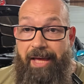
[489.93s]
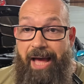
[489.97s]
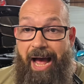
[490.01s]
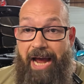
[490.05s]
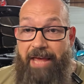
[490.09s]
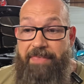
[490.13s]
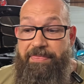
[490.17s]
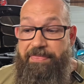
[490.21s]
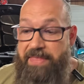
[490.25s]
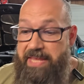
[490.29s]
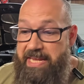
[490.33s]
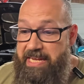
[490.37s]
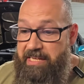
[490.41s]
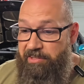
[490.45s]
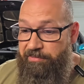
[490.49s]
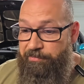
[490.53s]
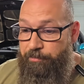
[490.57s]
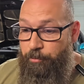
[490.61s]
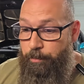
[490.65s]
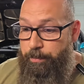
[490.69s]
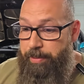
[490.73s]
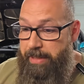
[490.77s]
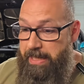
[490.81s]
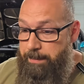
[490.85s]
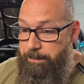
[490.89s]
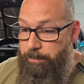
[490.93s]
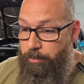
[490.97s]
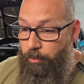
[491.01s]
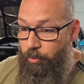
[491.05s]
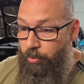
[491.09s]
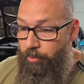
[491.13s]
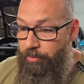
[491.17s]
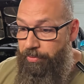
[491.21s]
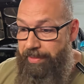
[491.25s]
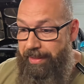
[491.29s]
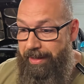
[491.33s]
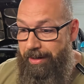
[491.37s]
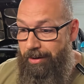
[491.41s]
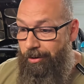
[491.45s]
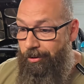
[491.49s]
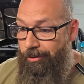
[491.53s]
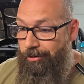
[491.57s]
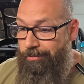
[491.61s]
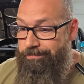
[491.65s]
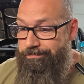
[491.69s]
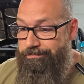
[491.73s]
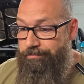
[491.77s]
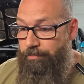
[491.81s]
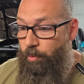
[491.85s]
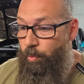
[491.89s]
I think it's for people that
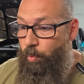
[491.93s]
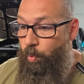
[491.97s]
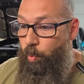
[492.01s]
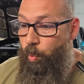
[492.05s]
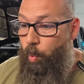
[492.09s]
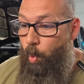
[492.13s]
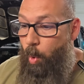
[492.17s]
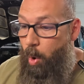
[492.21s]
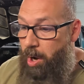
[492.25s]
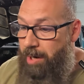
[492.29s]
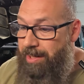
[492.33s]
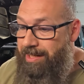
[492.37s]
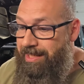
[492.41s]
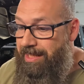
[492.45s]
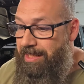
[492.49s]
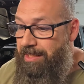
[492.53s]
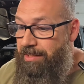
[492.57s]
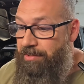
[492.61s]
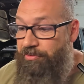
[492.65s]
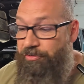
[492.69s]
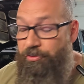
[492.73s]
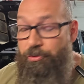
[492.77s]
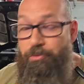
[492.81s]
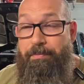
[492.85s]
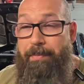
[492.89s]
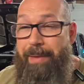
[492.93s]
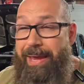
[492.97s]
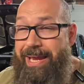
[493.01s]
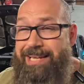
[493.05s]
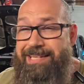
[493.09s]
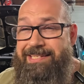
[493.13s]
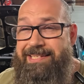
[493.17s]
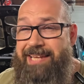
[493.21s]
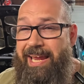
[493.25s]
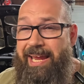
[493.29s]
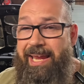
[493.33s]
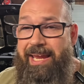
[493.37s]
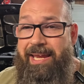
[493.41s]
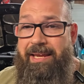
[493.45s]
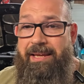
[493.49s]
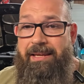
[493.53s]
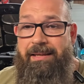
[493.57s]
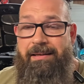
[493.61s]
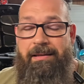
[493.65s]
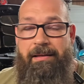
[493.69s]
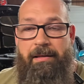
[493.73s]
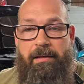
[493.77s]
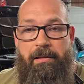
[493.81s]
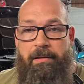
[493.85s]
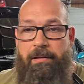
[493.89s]
are wanting to
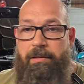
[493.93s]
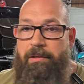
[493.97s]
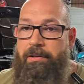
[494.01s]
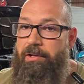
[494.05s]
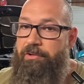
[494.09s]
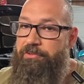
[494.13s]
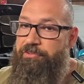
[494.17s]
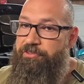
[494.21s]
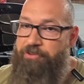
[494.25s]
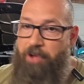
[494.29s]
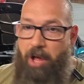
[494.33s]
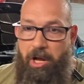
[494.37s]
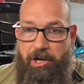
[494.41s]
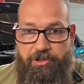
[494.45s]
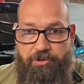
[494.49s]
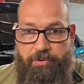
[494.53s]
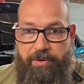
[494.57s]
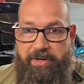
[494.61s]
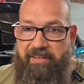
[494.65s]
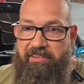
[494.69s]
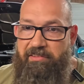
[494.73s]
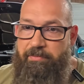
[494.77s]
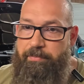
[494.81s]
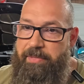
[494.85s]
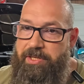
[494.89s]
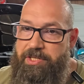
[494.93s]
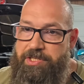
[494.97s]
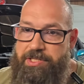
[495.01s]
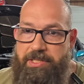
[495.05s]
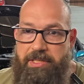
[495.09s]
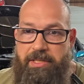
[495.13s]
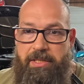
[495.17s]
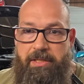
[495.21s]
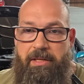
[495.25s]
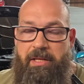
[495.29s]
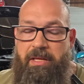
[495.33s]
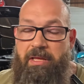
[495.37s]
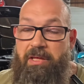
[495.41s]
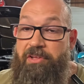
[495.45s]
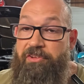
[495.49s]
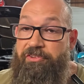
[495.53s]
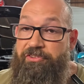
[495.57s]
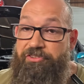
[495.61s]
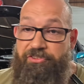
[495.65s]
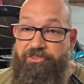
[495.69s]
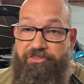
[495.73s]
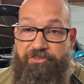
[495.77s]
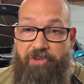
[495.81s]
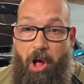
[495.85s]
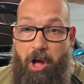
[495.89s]
maintain stock transmission,
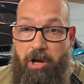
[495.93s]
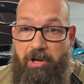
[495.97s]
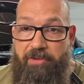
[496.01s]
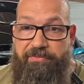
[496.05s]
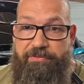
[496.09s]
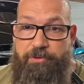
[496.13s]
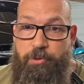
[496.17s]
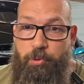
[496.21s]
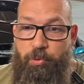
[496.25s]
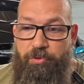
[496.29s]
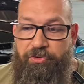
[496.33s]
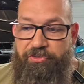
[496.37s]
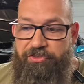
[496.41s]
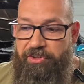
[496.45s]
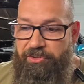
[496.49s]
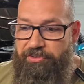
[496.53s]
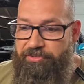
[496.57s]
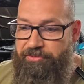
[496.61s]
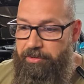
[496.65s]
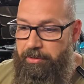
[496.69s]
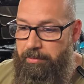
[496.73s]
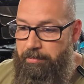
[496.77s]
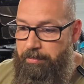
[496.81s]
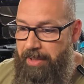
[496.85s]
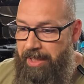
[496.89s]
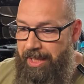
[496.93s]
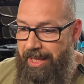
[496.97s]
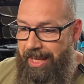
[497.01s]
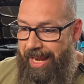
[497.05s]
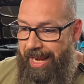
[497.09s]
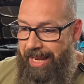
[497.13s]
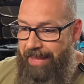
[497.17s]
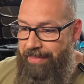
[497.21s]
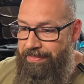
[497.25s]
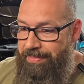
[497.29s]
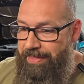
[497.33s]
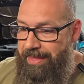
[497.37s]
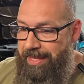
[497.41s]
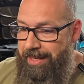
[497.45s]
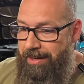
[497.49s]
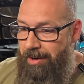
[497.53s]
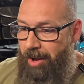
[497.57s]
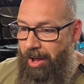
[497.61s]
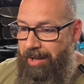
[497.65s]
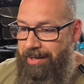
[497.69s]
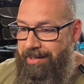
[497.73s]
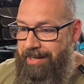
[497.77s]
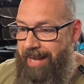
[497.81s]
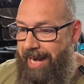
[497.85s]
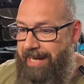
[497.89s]
stock fuel system, and then
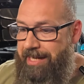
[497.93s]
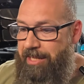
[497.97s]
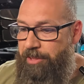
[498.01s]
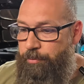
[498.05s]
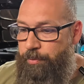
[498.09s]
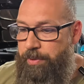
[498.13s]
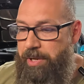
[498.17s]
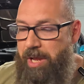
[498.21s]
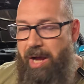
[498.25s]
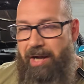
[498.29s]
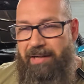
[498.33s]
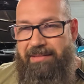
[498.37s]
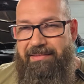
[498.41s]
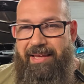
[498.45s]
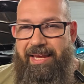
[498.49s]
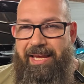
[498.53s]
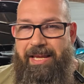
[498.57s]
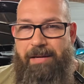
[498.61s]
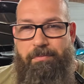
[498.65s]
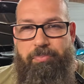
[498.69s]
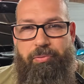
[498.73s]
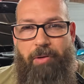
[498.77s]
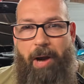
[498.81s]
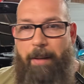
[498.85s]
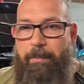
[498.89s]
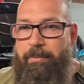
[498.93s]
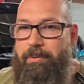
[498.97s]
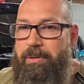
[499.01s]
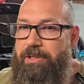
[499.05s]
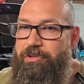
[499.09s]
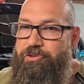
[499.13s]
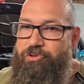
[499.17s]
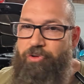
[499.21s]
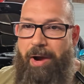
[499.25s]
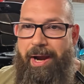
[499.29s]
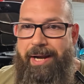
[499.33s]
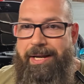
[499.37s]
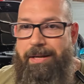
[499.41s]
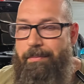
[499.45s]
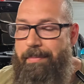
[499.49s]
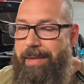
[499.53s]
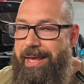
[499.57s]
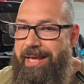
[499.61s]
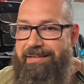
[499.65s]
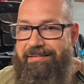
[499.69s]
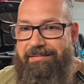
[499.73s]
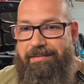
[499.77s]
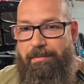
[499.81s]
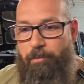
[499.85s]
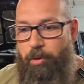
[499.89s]
on 93 octane, probably trying to
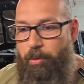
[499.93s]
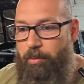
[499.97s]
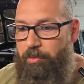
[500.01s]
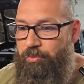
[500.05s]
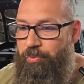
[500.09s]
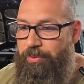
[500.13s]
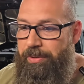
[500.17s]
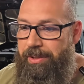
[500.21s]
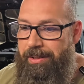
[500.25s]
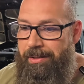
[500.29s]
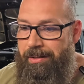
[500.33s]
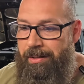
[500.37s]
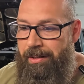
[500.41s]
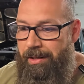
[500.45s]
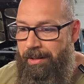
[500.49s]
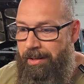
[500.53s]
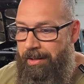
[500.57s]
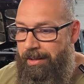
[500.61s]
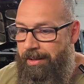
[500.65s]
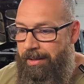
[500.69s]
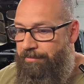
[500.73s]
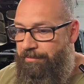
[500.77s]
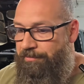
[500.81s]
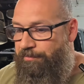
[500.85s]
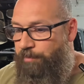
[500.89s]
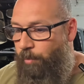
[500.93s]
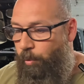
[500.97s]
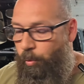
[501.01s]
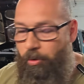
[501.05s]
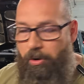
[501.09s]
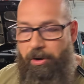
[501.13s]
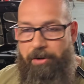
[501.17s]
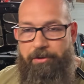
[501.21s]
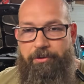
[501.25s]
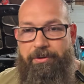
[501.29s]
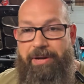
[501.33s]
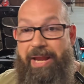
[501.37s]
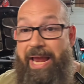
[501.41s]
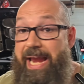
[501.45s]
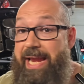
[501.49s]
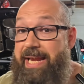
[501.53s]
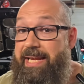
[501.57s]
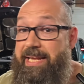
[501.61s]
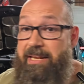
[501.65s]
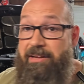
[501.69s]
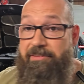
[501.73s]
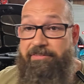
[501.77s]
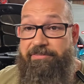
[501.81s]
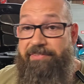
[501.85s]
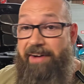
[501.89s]
make somewhere between
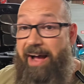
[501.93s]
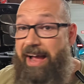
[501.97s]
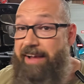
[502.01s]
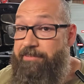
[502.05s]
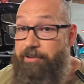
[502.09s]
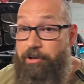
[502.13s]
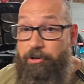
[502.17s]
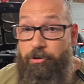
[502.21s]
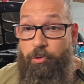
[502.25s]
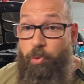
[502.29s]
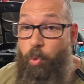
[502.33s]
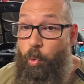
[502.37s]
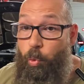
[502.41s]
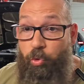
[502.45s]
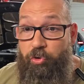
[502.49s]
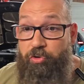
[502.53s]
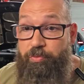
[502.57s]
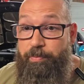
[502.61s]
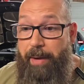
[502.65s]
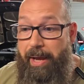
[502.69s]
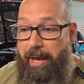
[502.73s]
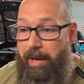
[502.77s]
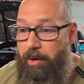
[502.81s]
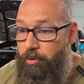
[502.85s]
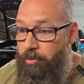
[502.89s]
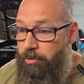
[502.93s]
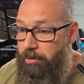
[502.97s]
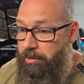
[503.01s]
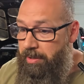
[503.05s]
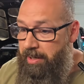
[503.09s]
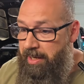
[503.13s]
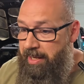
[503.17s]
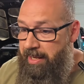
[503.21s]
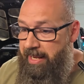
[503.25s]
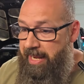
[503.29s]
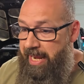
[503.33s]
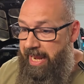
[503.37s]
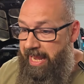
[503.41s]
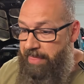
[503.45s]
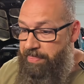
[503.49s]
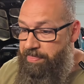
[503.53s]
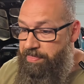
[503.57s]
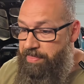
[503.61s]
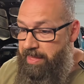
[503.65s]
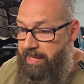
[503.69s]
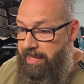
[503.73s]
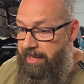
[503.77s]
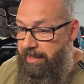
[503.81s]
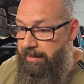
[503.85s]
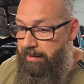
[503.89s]
480 to 500 horsepower, and
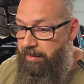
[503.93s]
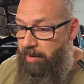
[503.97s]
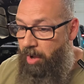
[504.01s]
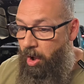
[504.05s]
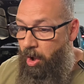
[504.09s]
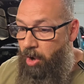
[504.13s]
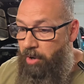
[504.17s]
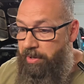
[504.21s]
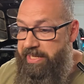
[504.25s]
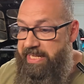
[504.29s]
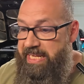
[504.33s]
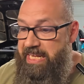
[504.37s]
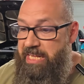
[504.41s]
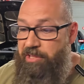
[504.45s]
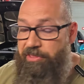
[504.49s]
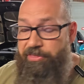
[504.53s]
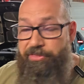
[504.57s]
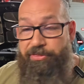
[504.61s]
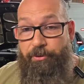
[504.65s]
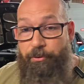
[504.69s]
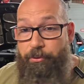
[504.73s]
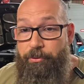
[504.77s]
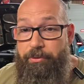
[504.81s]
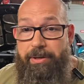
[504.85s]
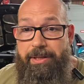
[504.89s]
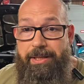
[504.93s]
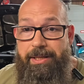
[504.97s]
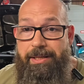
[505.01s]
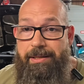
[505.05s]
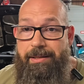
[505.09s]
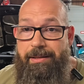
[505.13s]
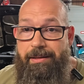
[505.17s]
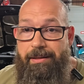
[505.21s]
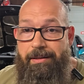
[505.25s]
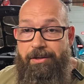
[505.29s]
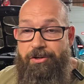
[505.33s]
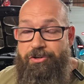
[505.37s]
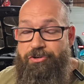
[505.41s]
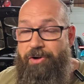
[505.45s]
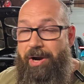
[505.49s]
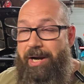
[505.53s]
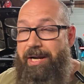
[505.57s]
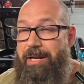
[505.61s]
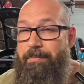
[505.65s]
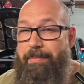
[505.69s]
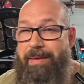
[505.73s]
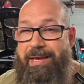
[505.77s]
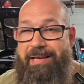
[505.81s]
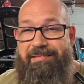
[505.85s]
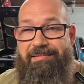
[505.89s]
then on E30, trying
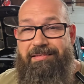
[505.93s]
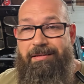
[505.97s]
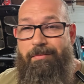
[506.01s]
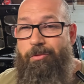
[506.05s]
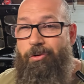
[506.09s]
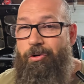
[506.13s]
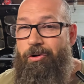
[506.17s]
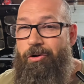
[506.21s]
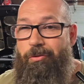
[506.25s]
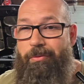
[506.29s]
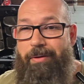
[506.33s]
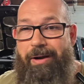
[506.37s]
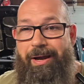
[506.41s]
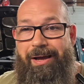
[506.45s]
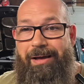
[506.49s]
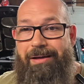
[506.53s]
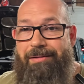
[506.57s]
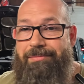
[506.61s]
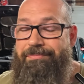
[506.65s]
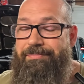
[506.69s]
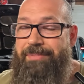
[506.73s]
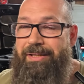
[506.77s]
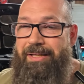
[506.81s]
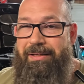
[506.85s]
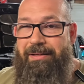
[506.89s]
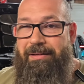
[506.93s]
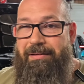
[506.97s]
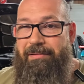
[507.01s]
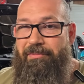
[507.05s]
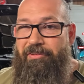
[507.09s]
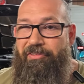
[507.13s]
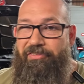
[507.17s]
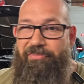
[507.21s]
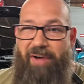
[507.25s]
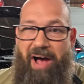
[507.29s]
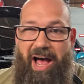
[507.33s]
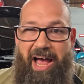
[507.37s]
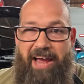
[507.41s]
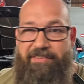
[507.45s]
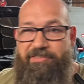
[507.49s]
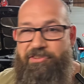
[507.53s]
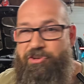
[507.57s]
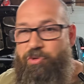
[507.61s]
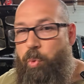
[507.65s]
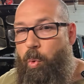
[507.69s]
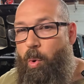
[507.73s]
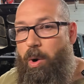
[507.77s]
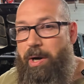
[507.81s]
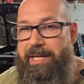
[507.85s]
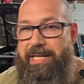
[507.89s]
to make somewhere around
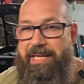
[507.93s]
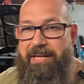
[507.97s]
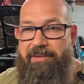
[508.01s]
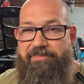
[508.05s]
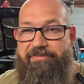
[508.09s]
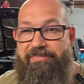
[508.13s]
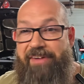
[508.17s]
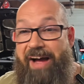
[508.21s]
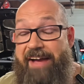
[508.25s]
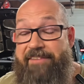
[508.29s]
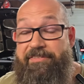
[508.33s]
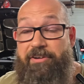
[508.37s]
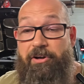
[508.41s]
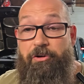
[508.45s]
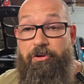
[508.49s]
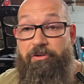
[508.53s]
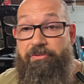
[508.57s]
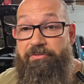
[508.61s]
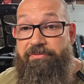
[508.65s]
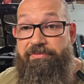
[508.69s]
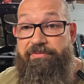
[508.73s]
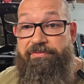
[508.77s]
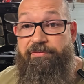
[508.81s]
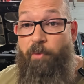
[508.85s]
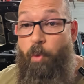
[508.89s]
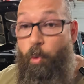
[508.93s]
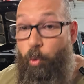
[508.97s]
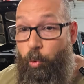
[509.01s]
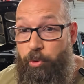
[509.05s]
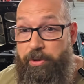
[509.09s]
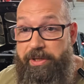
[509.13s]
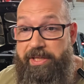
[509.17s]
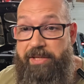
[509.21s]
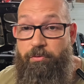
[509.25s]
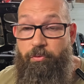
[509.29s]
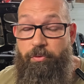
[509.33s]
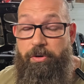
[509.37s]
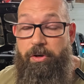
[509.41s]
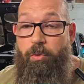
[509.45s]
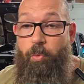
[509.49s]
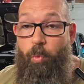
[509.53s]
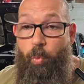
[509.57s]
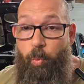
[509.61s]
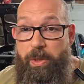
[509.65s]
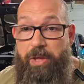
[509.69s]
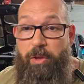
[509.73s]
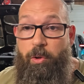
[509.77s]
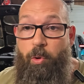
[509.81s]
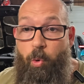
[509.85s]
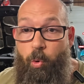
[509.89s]
520 to 540
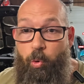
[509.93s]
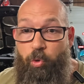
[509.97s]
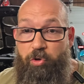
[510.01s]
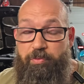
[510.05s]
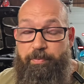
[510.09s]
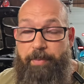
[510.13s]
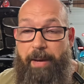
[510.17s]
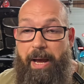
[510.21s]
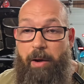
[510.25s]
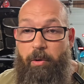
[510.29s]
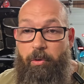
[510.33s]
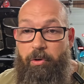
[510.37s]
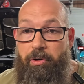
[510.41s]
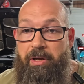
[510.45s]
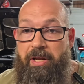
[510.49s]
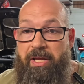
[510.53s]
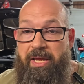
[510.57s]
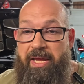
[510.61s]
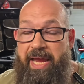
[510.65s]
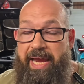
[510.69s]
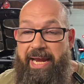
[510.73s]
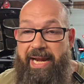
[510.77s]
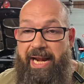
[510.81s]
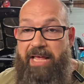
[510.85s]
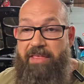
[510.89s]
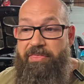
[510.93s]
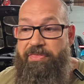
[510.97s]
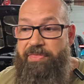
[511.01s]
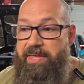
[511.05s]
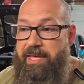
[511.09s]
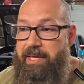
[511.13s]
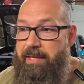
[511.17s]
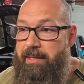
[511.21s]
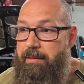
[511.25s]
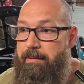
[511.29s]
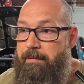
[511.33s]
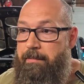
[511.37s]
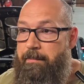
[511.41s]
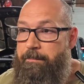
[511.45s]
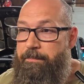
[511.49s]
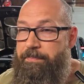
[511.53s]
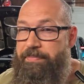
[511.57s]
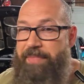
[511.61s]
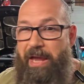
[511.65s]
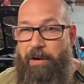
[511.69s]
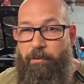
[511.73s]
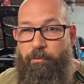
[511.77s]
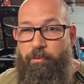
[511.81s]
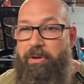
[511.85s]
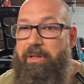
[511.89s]
wheel horsepower. And I think
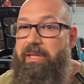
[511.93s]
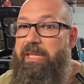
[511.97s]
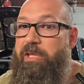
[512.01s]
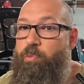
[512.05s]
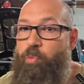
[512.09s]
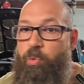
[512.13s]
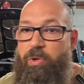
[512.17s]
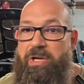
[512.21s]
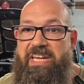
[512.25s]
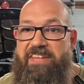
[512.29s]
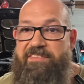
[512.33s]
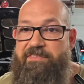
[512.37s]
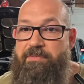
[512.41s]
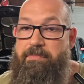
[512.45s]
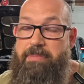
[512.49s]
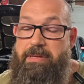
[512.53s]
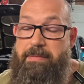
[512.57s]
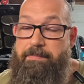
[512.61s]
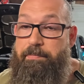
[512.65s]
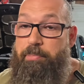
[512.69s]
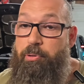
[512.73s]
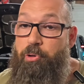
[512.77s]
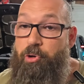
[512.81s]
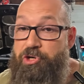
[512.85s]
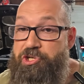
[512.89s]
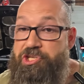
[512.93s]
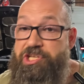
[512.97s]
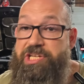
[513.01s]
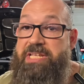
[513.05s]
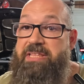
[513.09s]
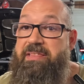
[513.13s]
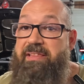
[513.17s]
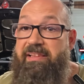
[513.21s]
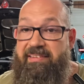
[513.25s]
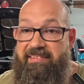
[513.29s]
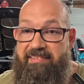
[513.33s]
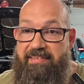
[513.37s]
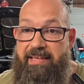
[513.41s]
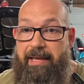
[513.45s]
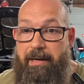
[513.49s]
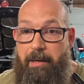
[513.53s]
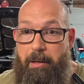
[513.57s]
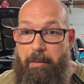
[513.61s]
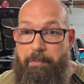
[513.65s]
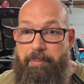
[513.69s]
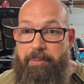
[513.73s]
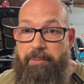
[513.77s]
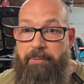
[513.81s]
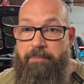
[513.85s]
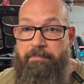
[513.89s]
that really wouldn't even be pushing the
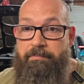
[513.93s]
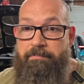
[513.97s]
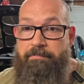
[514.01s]
setup.